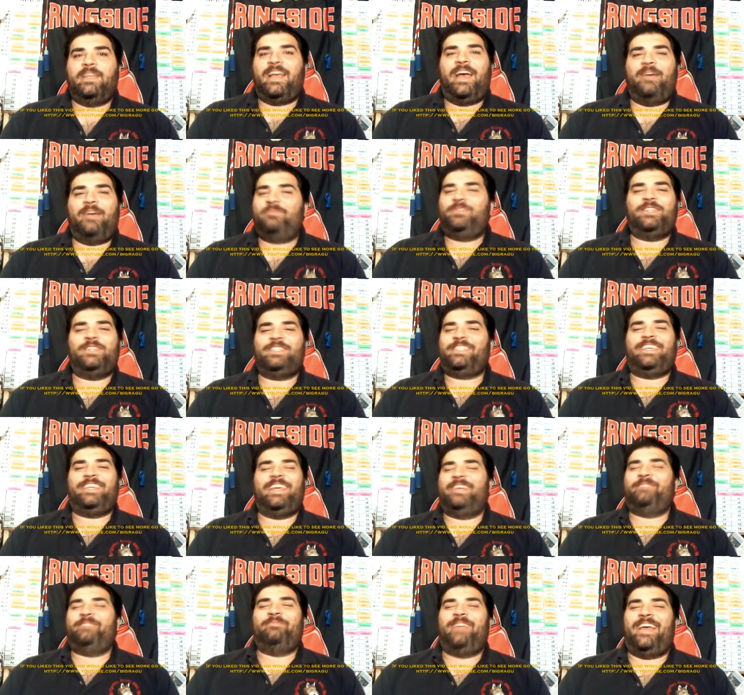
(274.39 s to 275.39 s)
I'm just
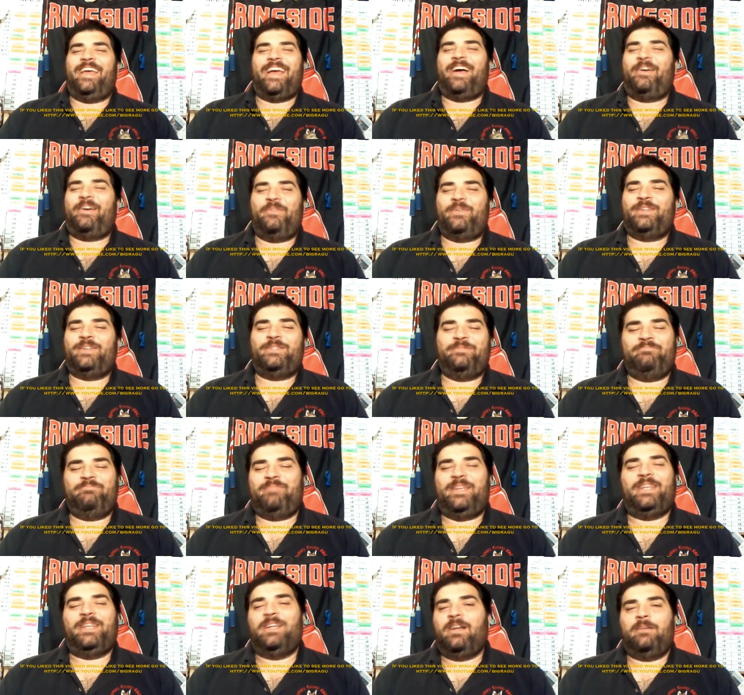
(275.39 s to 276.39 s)
kidding. I don't want you
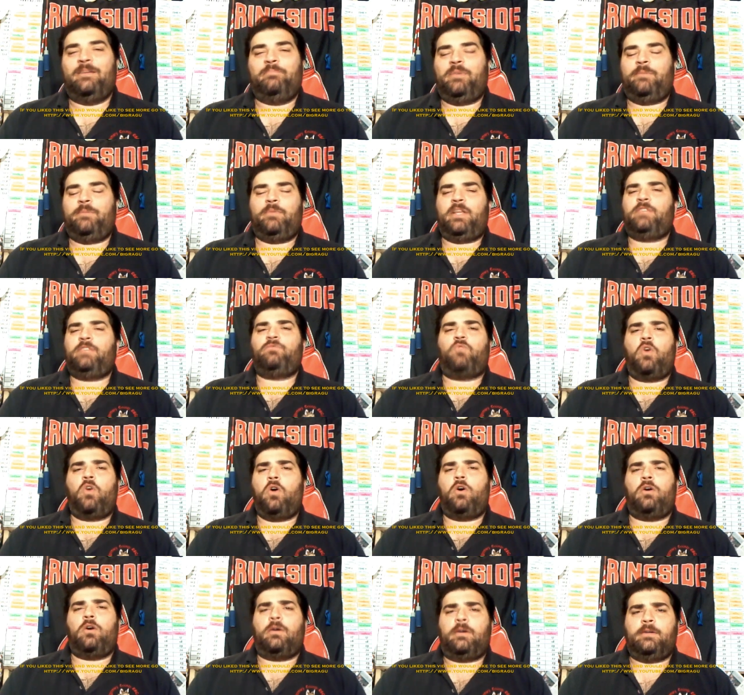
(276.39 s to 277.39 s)
beating on people. That's
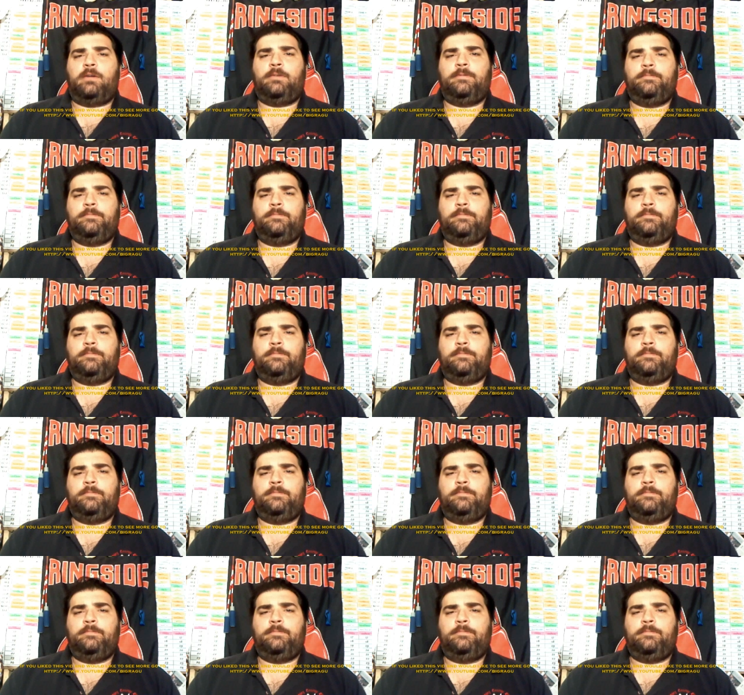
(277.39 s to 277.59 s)
wrong.